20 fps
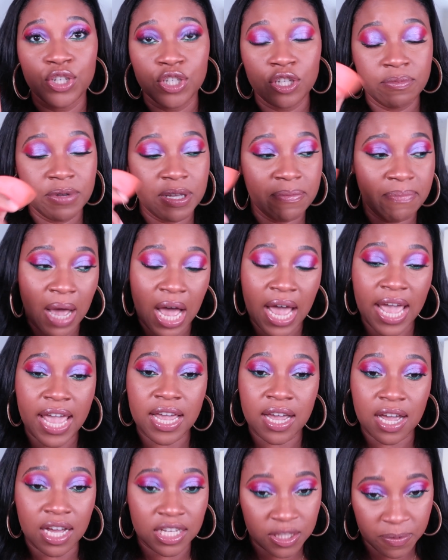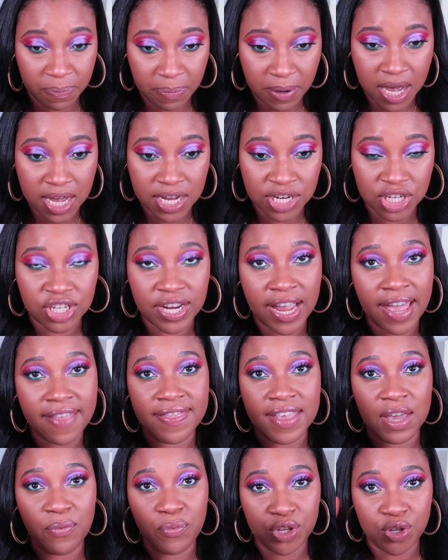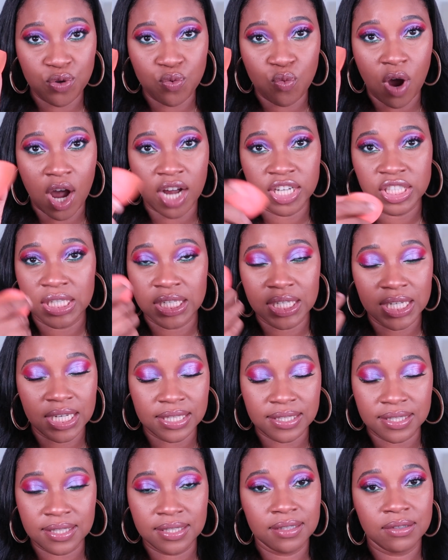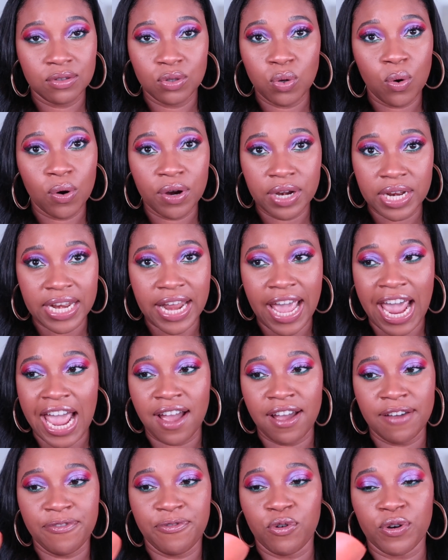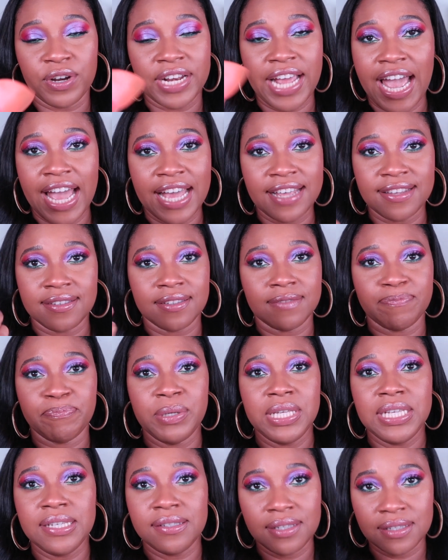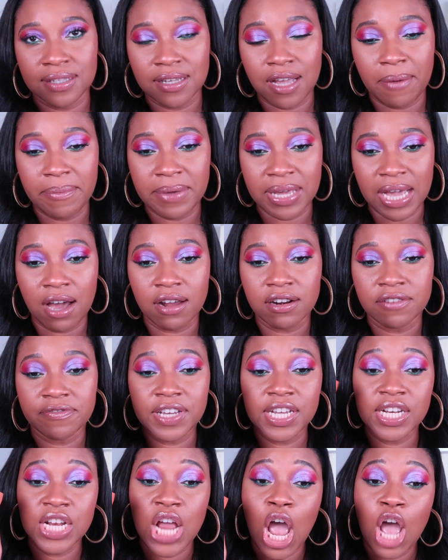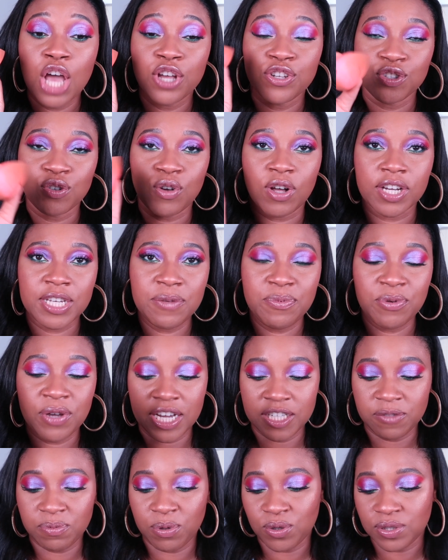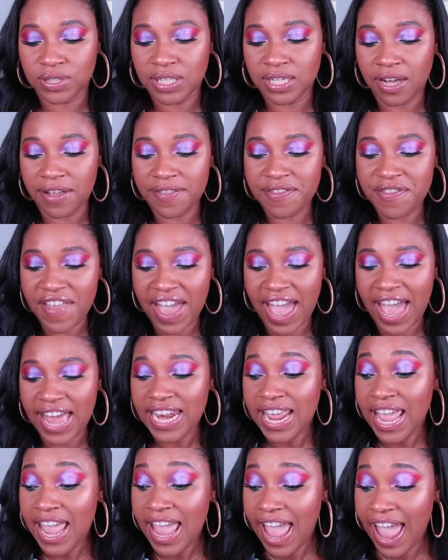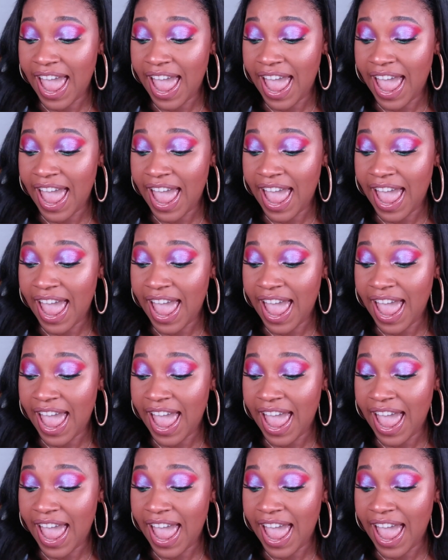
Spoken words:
to be buying a sponge and then when you wash it, it's torn in half or it has pieces coming out of it. So I'll keep you guys posted on that.